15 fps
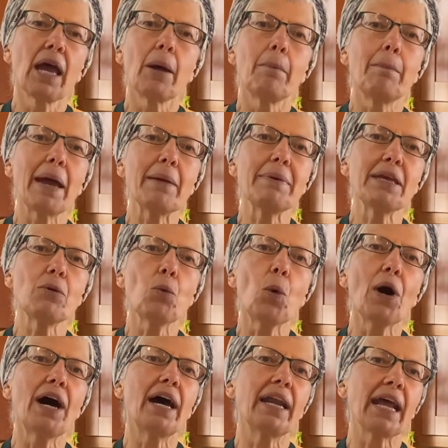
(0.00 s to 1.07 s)
Maybe
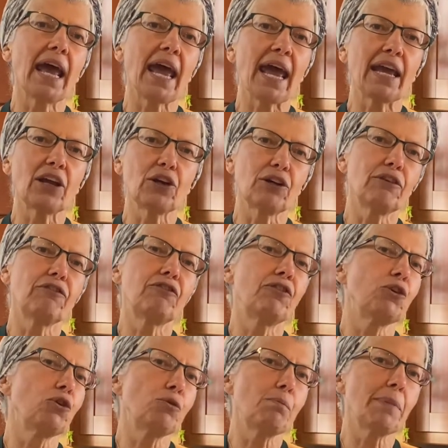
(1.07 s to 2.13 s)
what a good
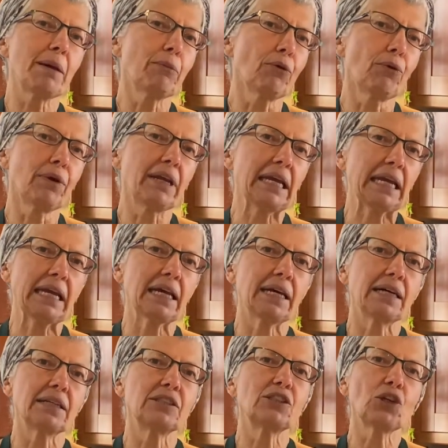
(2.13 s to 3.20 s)
food memory
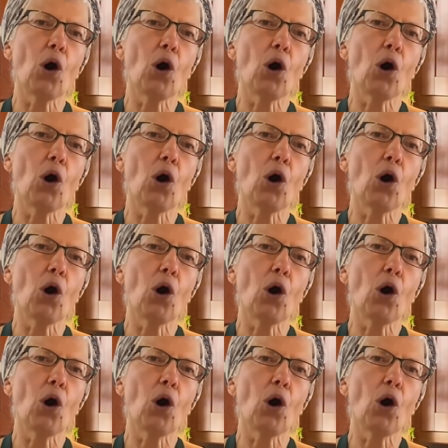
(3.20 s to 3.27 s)
is,